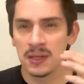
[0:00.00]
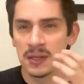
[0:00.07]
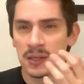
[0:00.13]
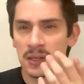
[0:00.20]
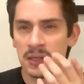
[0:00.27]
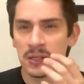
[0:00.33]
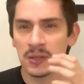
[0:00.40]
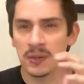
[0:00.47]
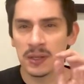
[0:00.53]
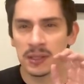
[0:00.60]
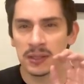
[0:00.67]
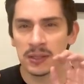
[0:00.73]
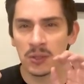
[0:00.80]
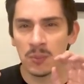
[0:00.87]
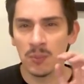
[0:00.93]
I don't know, like a
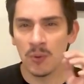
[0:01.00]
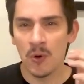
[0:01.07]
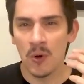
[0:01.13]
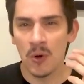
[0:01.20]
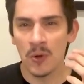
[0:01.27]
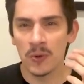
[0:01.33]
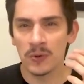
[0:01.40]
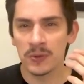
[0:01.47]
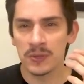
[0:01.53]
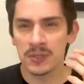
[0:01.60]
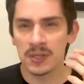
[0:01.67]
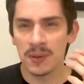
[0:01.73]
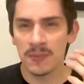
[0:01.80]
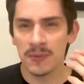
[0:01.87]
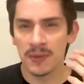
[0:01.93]
little ball or
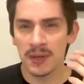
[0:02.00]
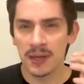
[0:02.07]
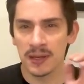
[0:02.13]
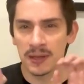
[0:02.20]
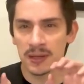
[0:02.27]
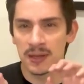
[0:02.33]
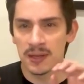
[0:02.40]
something.